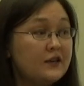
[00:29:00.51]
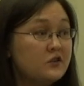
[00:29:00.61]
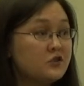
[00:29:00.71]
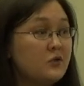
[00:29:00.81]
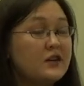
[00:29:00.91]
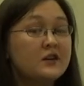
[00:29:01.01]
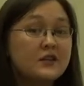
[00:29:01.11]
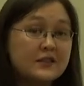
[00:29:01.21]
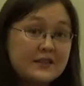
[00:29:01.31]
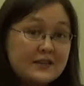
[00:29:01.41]
Here's what
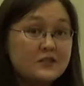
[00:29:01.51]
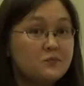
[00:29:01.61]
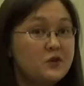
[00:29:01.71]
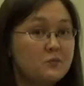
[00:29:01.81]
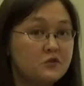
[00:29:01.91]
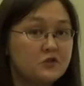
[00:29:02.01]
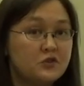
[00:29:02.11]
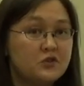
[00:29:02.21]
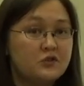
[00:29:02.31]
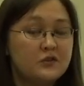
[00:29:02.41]
these people
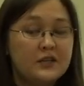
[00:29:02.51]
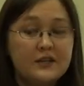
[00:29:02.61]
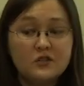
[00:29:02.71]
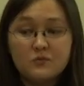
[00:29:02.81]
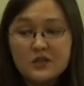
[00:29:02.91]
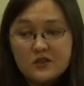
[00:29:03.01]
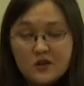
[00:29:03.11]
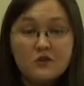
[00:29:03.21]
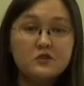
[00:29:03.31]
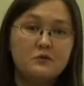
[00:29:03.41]
should do. Here's what
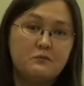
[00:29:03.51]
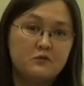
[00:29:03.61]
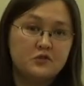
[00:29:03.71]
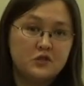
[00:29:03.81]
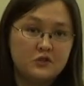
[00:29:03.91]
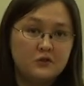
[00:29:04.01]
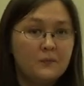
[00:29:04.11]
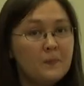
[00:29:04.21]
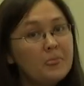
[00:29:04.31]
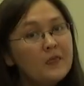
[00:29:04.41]
those people should do.
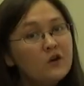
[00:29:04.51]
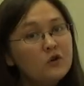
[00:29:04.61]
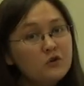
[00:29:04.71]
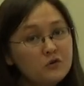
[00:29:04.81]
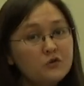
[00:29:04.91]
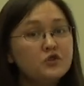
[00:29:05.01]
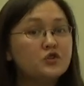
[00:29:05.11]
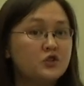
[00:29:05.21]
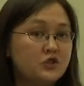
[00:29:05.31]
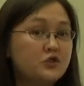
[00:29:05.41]
Who
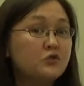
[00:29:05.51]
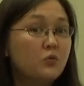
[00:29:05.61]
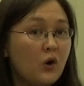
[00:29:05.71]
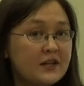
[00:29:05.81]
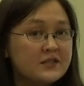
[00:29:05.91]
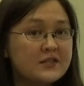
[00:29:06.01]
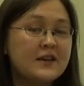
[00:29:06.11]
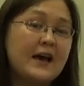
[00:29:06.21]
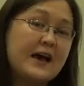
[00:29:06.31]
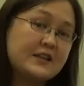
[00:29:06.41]
should do what
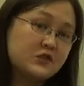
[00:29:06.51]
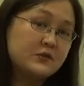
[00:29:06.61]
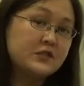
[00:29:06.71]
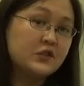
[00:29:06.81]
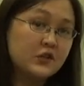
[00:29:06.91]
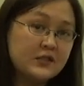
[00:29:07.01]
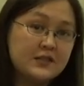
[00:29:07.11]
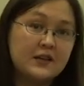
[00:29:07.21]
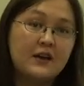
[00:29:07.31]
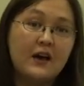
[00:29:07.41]
as a result
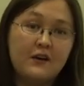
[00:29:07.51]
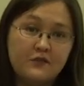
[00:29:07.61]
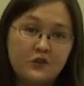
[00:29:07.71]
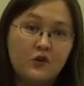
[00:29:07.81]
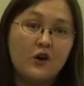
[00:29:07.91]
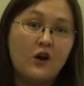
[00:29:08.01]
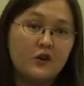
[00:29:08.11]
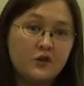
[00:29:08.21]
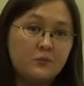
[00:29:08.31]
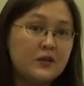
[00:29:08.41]
of your
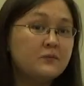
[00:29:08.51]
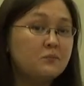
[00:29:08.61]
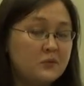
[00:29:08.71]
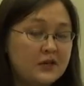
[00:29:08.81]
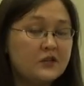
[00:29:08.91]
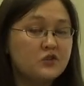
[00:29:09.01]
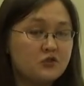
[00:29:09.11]
argument being